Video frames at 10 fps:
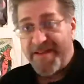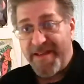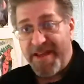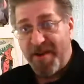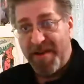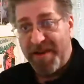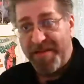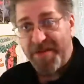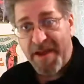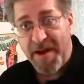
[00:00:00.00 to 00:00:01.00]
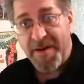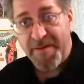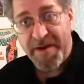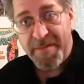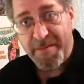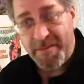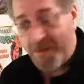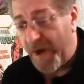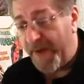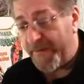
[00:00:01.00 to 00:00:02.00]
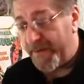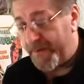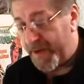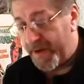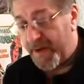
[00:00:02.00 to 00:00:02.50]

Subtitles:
he'll live to be 100 and whatever. But